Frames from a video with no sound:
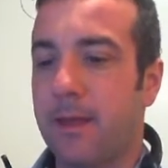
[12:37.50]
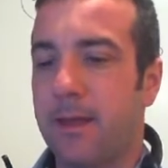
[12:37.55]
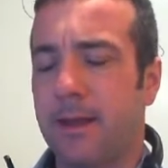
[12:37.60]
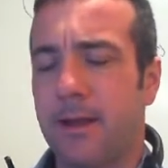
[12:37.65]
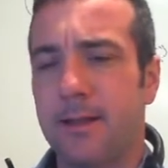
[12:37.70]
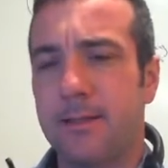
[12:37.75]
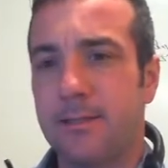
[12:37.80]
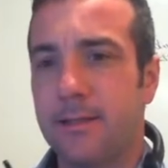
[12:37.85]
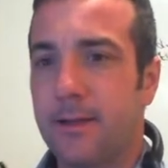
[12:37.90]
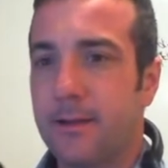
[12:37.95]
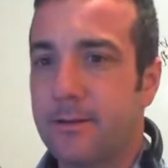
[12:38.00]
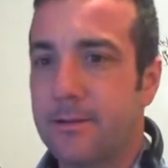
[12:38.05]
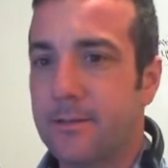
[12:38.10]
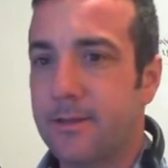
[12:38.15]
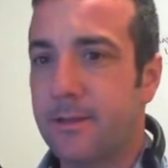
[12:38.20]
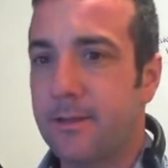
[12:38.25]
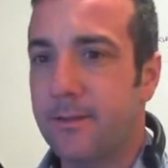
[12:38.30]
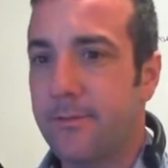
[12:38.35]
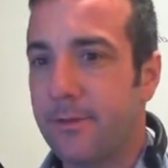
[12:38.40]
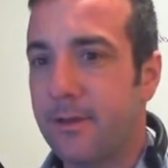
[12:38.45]
I'd say are
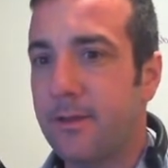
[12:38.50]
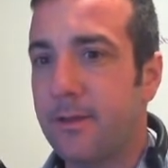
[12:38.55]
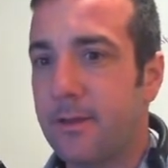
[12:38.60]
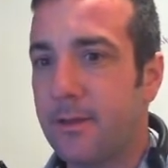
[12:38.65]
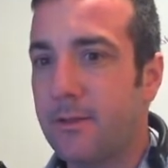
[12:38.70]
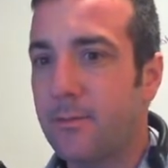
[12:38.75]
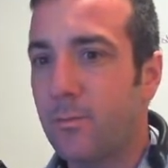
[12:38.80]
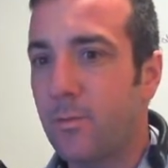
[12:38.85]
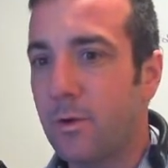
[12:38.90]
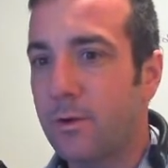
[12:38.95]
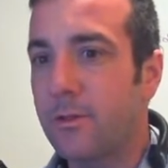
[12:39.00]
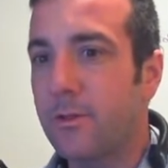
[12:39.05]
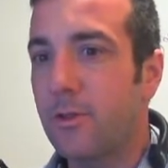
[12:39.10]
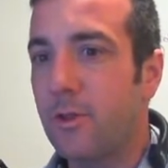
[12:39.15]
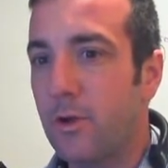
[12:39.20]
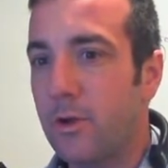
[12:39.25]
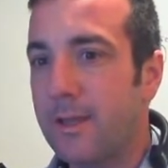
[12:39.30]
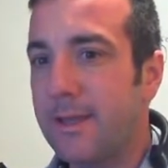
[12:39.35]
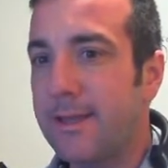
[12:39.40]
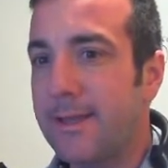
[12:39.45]
significant and worth
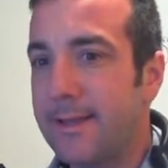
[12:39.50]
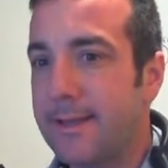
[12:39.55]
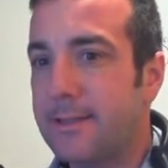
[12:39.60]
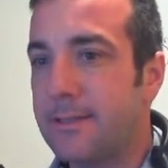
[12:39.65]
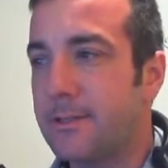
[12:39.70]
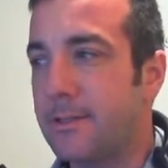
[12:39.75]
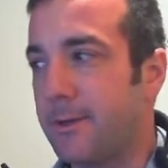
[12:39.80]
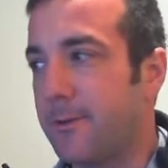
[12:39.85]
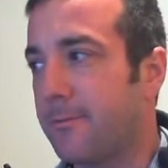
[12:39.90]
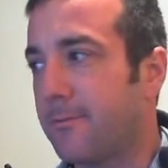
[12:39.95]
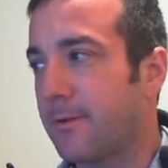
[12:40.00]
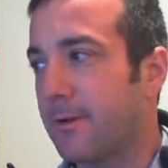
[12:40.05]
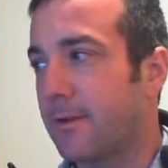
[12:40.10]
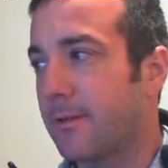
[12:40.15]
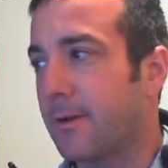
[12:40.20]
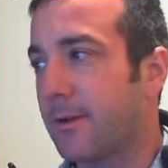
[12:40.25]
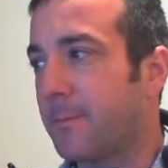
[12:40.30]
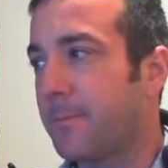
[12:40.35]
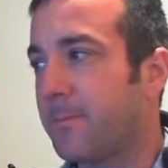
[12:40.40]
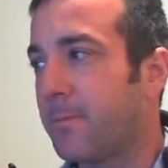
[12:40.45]
looking into
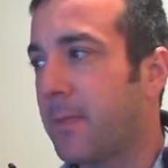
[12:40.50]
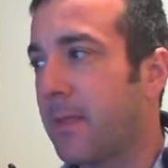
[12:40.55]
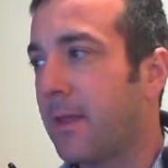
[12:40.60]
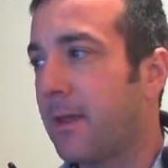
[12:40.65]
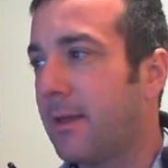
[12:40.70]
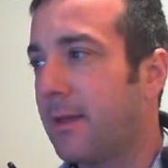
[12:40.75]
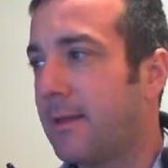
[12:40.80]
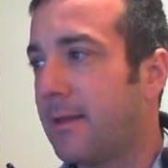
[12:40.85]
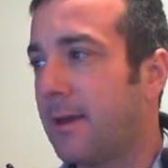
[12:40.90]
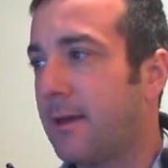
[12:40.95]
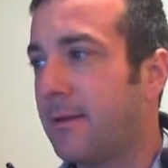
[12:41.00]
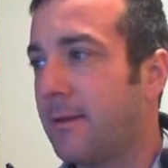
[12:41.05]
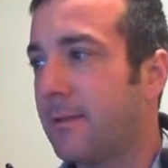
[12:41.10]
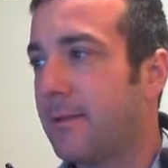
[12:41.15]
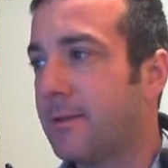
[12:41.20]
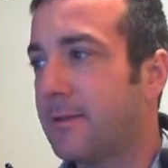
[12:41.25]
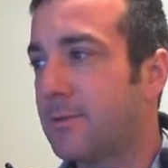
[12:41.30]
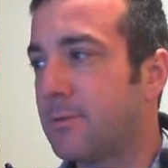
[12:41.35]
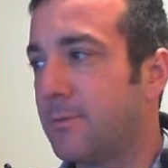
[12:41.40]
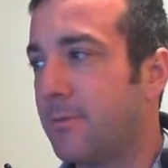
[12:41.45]
further. Now none of
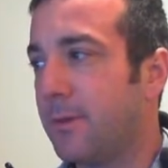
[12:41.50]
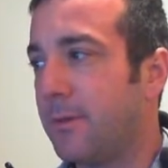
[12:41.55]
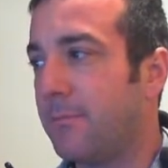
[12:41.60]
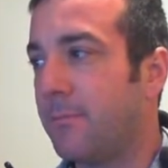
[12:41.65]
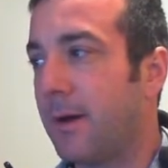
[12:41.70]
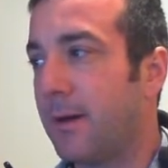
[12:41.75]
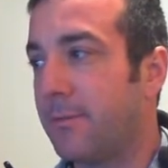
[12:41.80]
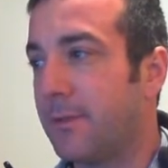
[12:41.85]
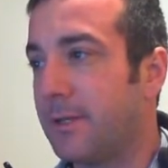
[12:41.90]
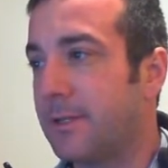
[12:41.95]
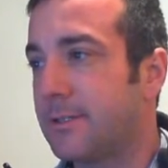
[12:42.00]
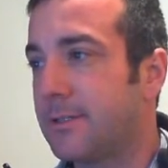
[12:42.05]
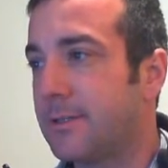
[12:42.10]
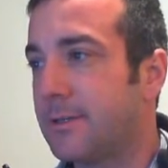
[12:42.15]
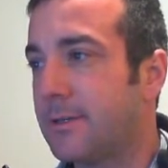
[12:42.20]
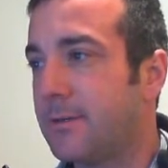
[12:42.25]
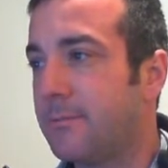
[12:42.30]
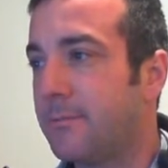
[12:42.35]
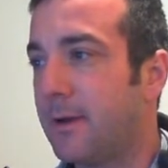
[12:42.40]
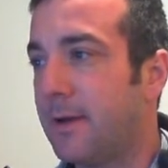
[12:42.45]
this would be published,
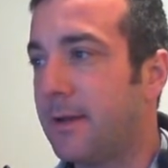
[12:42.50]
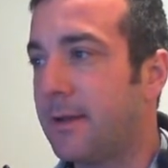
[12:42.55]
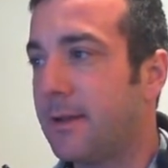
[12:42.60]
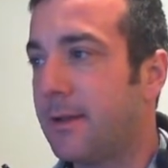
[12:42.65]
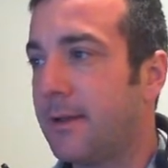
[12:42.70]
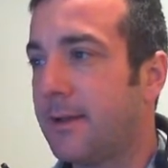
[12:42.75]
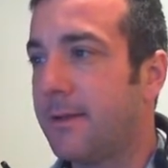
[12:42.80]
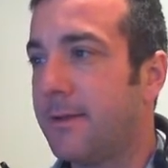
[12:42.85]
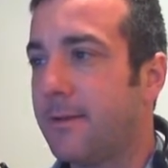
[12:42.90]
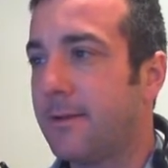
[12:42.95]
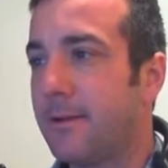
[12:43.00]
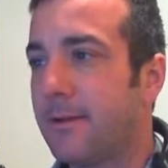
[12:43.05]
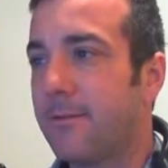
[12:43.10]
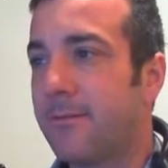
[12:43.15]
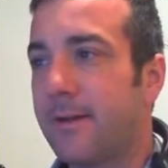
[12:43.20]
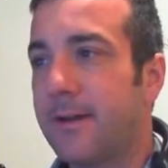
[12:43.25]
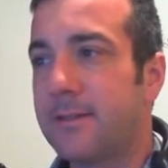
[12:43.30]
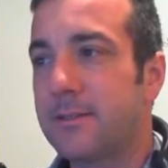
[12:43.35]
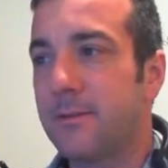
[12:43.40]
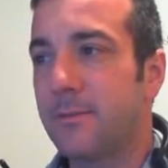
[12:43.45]
but you're gonna
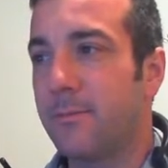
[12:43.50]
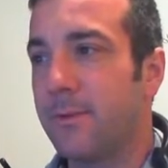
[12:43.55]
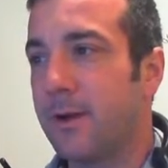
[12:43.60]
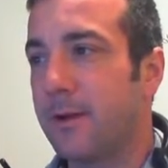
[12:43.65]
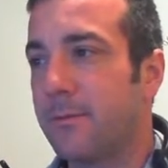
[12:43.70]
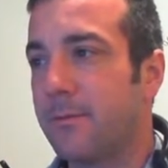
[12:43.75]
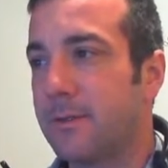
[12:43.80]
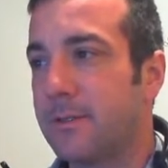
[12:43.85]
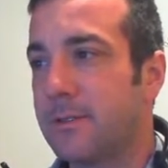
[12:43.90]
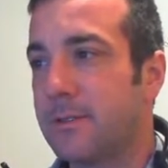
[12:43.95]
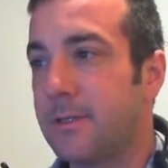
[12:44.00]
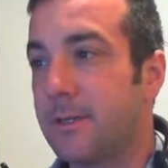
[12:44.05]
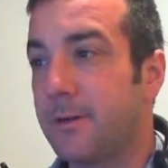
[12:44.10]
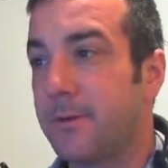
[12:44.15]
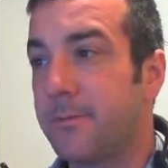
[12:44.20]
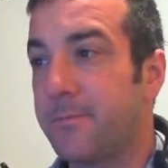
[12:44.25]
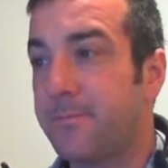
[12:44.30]
find some weird ones too.